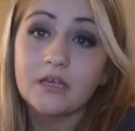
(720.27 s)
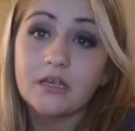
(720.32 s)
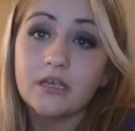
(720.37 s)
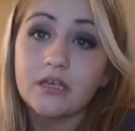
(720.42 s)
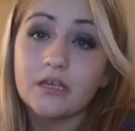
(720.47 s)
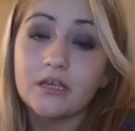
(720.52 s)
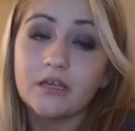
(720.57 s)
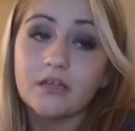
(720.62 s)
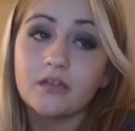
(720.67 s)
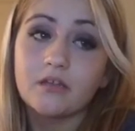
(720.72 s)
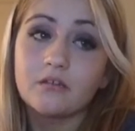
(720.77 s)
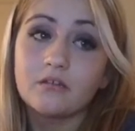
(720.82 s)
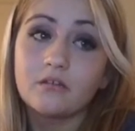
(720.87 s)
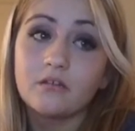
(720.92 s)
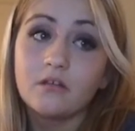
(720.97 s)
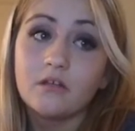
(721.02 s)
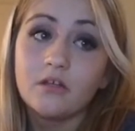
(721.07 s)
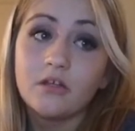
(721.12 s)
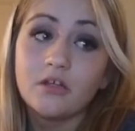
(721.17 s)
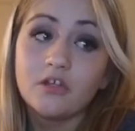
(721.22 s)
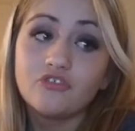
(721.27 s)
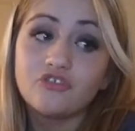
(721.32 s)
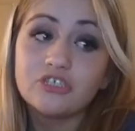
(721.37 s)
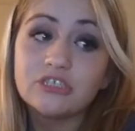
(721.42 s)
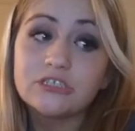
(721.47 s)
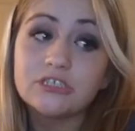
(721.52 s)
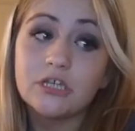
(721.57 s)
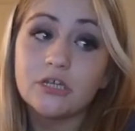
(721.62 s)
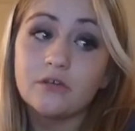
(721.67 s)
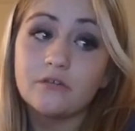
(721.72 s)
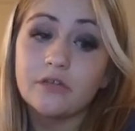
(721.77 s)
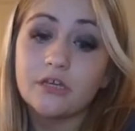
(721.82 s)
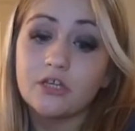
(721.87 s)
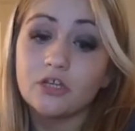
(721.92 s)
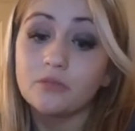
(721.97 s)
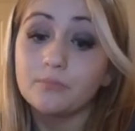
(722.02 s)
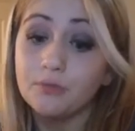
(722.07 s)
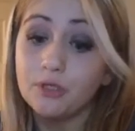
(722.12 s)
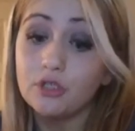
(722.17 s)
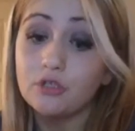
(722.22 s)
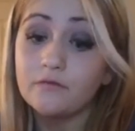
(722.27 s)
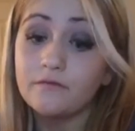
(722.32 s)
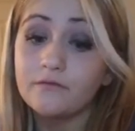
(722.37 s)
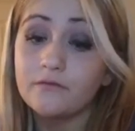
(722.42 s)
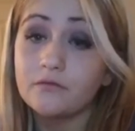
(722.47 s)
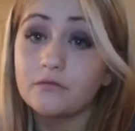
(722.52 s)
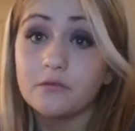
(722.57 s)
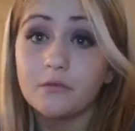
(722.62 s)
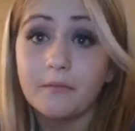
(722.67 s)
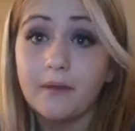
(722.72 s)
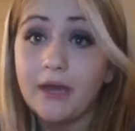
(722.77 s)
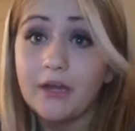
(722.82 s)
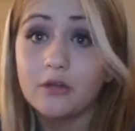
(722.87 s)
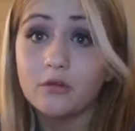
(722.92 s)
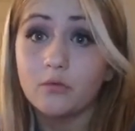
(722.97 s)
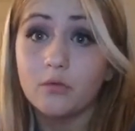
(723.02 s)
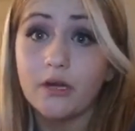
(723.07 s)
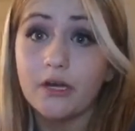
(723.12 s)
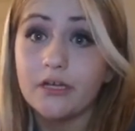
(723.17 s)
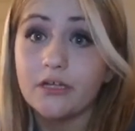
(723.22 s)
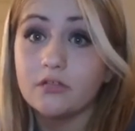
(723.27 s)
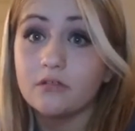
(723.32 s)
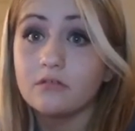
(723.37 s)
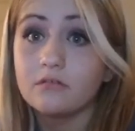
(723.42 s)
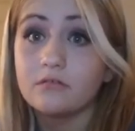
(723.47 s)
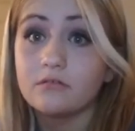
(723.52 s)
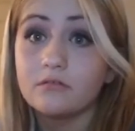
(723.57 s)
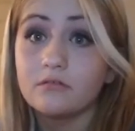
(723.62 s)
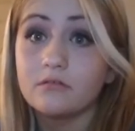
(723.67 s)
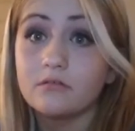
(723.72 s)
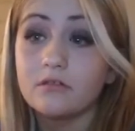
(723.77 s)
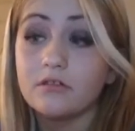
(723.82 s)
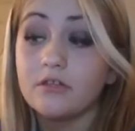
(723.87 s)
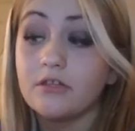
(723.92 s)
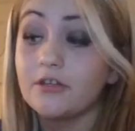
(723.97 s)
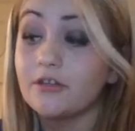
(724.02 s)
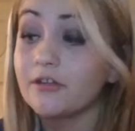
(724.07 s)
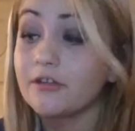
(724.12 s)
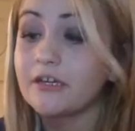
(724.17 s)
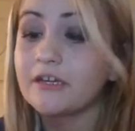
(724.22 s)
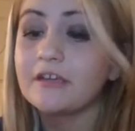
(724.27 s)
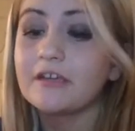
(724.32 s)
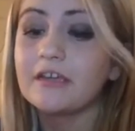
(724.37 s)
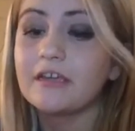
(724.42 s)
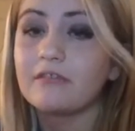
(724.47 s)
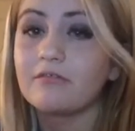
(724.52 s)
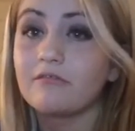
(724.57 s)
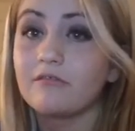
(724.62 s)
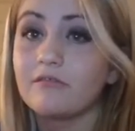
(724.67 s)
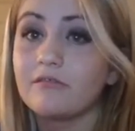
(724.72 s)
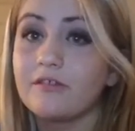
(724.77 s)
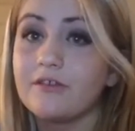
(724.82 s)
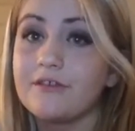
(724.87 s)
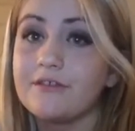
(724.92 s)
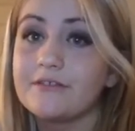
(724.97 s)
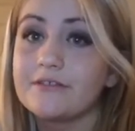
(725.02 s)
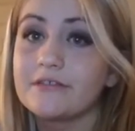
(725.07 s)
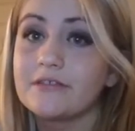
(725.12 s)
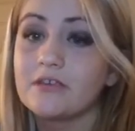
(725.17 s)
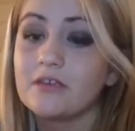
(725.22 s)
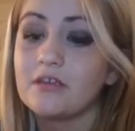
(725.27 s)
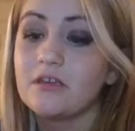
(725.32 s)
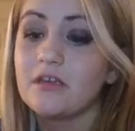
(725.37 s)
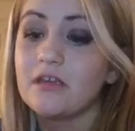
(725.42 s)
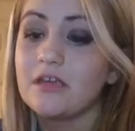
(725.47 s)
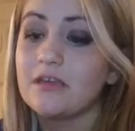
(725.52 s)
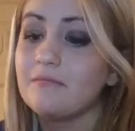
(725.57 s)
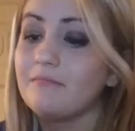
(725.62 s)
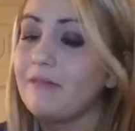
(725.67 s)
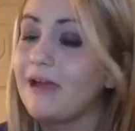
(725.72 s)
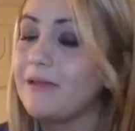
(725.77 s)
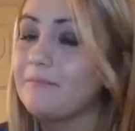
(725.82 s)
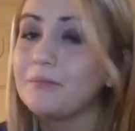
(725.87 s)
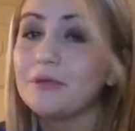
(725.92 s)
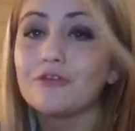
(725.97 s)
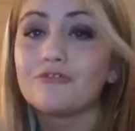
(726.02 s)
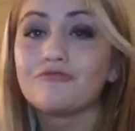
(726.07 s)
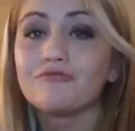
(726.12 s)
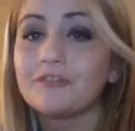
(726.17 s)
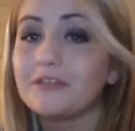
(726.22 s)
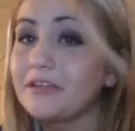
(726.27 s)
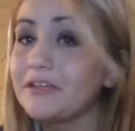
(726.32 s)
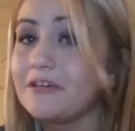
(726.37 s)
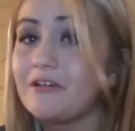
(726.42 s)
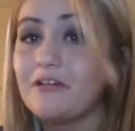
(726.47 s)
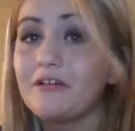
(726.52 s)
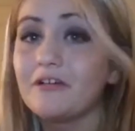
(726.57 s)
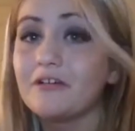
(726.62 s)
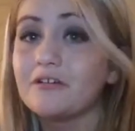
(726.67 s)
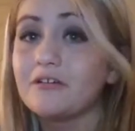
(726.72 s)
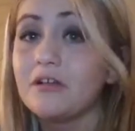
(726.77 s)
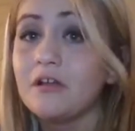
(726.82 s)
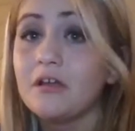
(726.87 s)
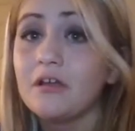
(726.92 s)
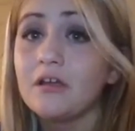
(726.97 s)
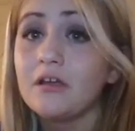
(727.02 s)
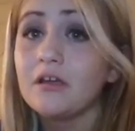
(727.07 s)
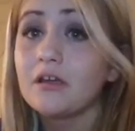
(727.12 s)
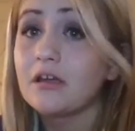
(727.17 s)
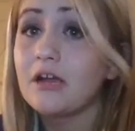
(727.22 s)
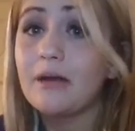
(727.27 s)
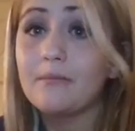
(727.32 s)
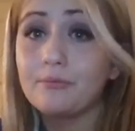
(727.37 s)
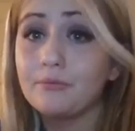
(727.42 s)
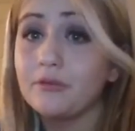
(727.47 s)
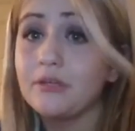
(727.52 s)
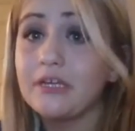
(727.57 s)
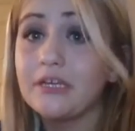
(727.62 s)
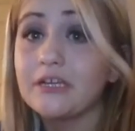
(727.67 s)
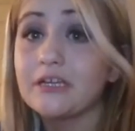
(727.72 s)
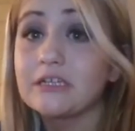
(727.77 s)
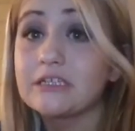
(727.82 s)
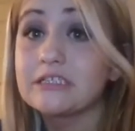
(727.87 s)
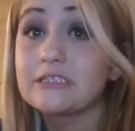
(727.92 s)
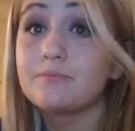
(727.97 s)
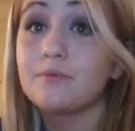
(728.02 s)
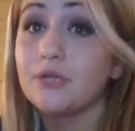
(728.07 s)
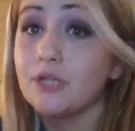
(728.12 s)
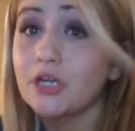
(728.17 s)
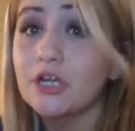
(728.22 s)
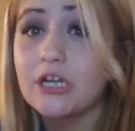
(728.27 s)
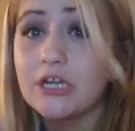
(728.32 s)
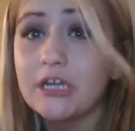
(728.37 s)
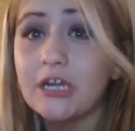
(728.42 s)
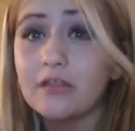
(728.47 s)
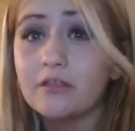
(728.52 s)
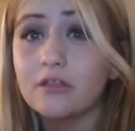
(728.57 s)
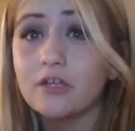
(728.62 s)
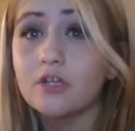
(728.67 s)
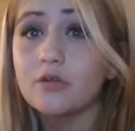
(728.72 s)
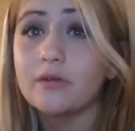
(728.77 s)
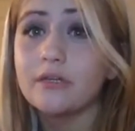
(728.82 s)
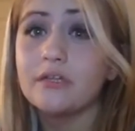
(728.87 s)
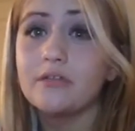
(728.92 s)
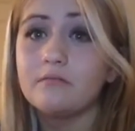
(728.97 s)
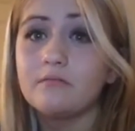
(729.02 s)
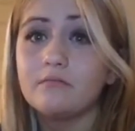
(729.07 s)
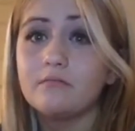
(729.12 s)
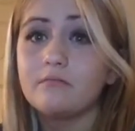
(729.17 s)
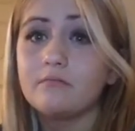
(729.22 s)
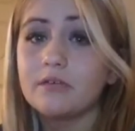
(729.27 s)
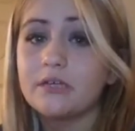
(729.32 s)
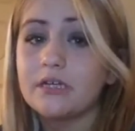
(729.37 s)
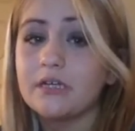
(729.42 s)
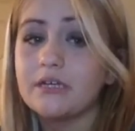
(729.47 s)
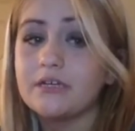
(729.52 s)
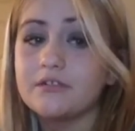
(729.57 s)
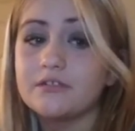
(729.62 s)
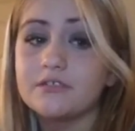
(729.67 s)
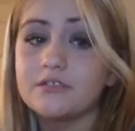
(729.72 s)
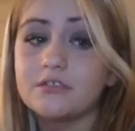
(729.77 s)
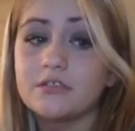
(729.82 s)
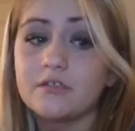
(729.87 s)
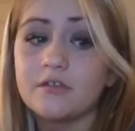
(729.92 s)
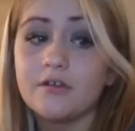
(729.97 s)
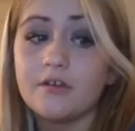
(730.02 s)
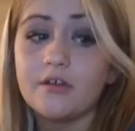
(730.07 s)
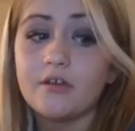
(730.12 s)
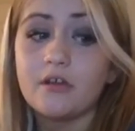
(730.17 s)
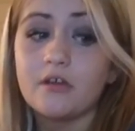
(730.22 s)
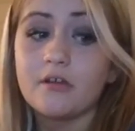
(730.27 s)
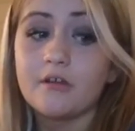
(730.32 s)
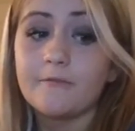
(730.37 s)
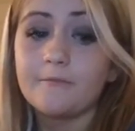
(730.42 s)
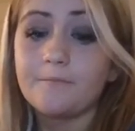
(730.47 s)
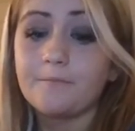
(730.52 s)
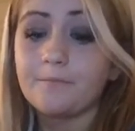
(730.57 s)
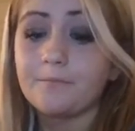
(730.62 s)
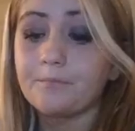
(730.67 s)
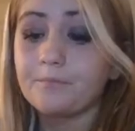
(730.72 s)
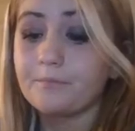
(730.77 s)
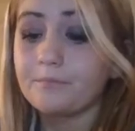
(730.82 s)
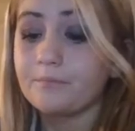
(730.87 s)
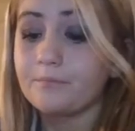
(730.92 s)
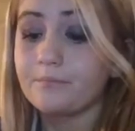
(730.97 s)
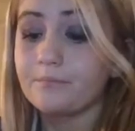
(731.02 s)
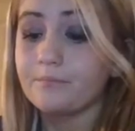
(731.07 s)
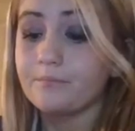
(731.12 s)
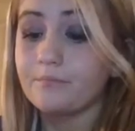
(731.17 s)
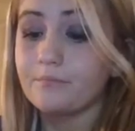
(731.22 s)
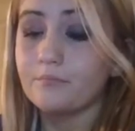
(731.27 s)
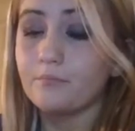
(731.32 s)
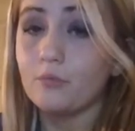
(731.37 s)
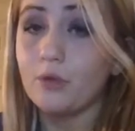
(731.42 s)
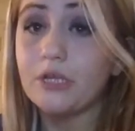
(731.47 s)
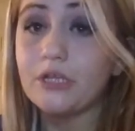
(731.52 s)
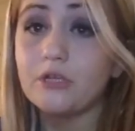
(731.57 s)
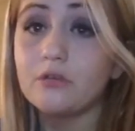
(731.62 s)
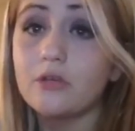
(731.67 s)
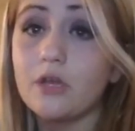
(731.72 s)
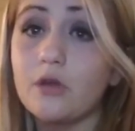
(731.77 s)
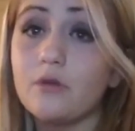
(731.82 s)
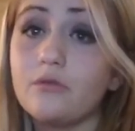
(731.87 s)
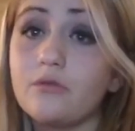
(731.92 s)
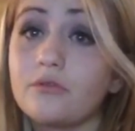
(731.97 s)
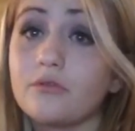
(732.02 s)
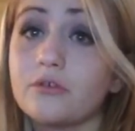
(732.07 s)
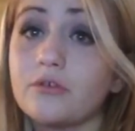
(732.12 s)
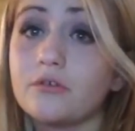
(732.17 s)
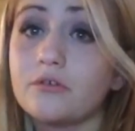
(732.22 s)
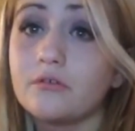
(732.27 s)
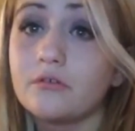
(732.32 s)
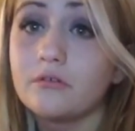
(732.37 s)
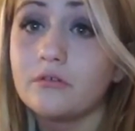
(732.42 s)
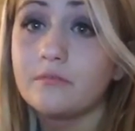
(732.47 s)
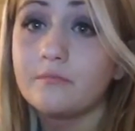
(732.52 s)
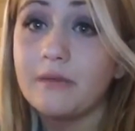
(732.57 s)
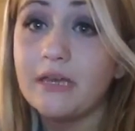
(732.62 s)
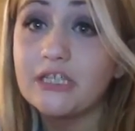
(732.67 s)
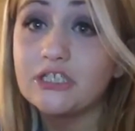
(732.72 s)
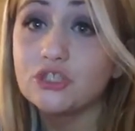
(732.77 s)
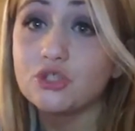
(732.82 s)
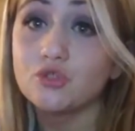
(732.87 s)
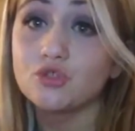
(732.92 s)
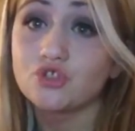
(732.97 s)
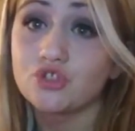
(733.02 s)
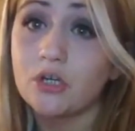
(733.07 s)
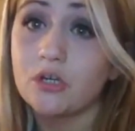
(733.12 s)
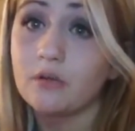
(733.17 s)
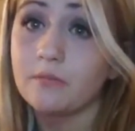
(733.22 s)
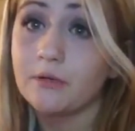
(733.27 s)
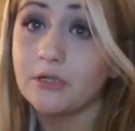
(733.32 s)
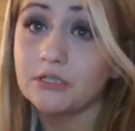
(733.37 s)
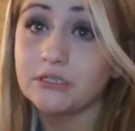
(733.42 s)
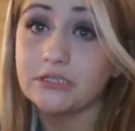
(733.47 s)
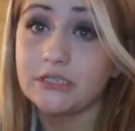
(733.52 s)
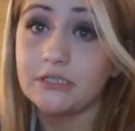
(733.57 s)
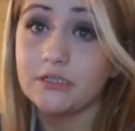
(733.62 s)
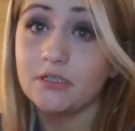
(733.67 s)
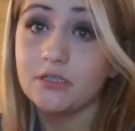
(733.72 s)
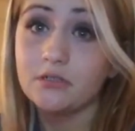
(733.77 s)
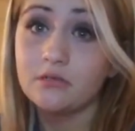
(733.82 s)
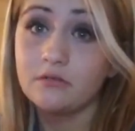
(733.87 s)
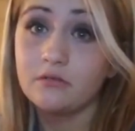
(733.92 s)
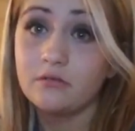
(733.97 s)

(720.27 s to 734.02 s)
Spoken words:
And just know that you're beautiful no matter what. You're going to get through this. It might be a really hard couple years, but you're going to get through it, because what you go through makes you a stronger person.